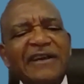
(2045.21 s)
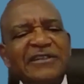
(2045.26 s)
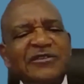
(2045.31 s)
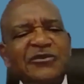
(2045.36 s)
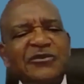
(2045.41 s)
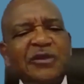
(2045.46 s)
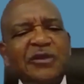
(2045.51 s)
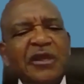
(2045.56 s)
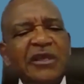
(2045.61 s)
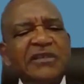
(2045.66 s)

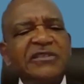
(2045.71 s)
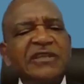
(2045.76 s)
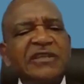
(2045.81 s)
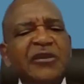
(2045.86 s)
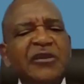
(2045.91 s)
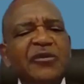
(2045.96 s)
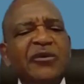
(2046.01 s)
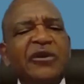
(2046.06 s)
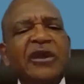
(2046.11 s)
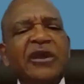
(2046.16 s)
you, say,
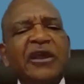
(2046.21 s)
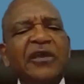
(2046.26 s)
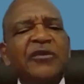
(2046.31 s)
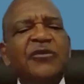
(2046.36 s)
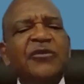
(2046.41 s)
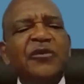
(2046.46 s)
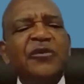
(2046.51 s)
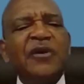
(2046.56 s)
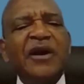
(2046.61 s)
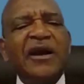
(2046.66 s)
look,
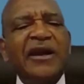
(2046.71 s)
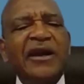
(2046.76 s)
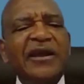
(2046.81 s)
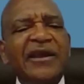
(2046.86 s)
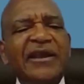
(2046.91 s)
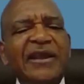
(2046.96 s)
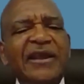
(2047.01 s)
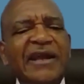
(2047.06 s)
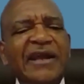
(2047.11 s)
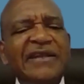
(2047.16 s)
you are a
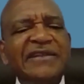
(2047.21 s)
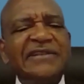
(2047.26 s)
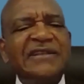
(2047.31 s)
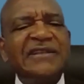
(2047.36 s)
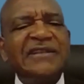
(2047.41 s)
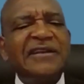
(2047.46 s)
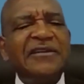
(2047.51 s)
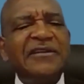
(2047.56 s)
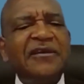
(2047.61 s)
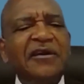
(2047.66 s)

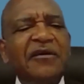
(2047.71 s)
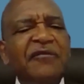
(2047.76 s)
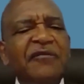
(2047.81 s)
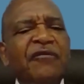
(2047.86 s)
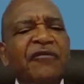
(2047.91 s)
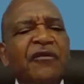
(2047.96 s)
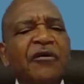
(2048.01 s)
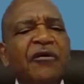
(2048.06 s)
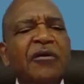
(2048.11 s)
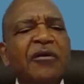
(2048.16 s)
candidate
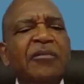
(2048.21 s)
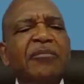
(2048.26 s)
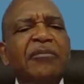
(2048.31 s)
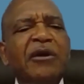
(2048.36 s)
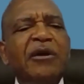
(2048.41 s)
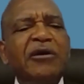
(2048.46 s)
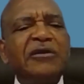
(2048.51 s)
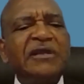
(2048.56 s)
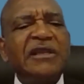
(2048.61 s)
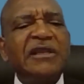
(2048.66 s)
for
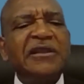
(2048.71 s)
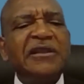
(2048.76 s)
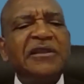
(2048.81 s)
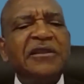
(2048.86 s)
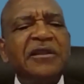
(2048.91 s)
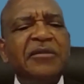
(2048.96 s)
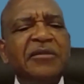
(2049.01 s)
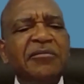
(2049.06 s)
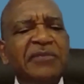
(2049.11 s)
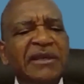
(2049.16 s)

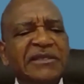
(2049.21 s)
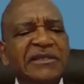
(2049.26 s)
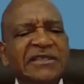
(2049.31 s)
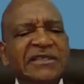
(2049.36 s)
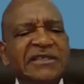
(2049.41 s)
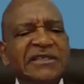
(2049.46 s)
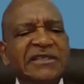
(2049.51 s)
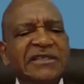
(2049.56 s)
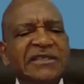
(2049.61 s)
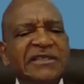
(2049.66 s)
monthly
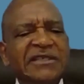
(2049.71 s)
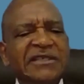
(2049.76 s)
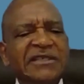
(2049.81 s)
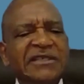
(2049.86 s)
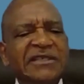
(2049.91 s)
maintenance.